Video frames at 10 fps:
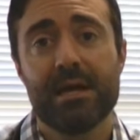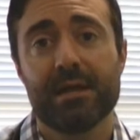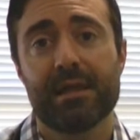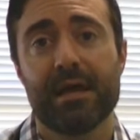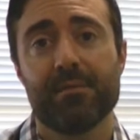
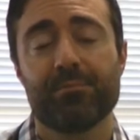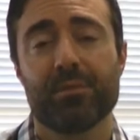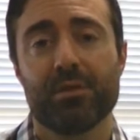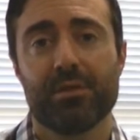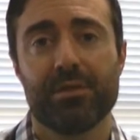that
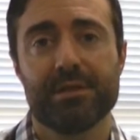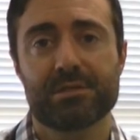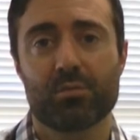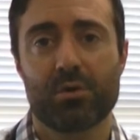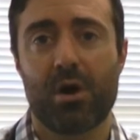
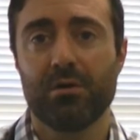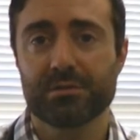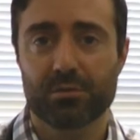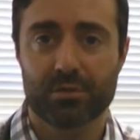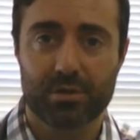this would
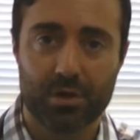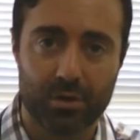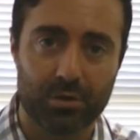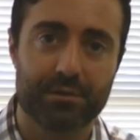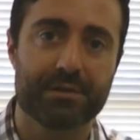also
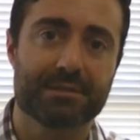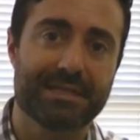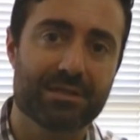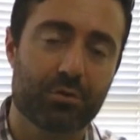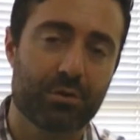occur, this
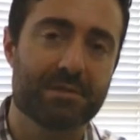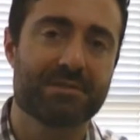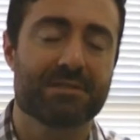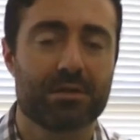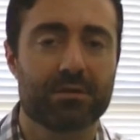increase
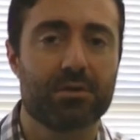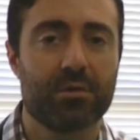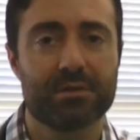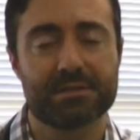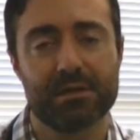in
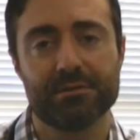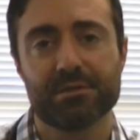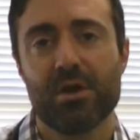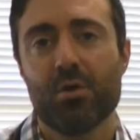serotonin cells